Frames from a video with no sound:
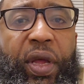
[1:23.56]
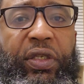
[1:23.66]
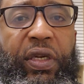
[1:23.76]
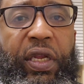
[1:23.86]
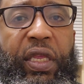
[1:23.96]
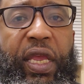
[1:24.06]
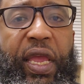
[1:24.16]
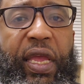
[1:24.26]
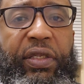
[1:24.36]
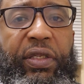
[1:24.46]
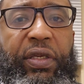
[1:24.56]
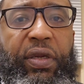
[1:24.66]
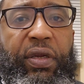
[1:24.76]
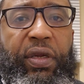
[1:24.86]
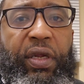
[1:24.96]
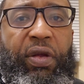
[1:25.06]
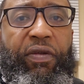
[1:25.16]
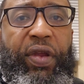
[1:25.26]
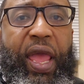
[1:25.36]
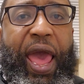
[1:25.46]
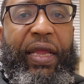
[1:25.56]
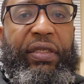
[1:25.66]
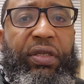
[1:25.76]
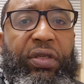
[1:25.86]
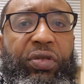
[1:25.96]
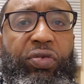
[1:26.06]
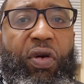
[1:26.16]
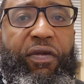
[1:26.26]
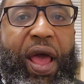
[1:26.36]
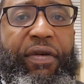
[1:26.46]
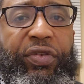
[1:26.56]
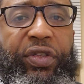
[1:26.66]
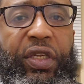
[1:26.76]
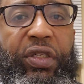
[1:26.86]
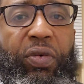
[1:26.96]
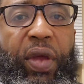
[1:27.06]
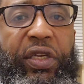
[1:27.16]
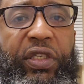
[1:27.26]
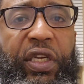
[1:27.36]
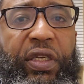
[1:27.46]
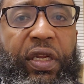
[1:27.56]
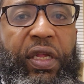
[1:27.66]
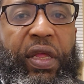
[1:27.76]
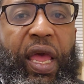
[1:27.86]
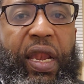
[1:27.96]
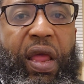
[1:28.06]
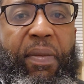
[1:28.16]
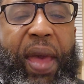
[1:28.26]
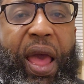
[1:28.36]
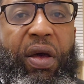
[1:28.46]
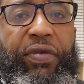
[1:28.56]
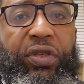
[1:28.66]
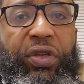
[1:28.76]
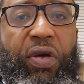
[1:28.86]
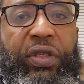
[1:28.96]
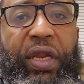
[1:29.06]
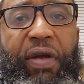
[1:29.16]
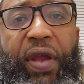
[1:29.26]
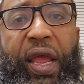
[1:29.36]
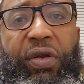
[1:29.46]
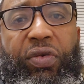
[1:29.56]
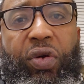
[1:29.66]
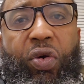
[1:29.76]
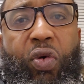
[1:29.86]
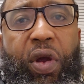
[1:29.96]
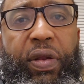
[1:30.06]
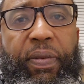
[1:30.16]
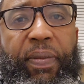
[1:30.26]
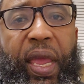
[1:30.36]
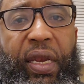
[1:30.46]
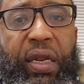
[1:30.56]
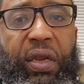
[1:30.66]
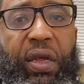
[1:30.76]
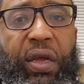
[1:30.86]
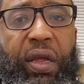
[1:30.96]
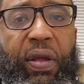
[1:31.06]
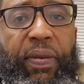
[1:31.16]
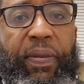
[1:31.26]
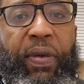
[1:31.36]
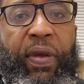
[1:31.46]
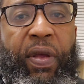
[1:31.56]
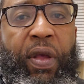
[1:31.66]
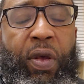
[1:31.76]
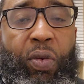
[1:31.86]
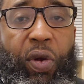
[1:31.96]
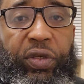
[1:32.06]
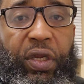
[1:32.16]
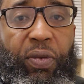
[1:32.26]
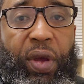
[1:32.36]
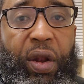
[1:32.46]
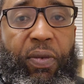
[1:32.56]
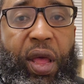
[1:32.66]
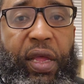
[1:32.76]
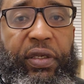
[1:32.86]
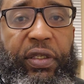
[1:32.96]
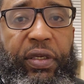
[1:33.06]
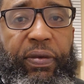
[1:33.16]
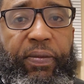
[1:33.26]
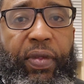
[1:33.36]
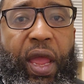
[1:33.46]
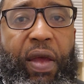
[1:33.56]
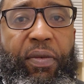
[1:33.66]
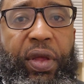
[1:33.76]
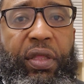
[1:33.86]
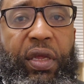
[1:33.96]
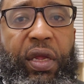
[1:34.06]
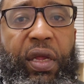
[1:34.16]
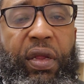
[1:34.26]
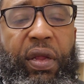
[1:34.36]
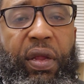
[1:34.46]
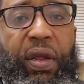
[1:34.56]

much of the kids reacting to a rival situation, and the amount of adults that ran on the court made it look worse than what it was. And with the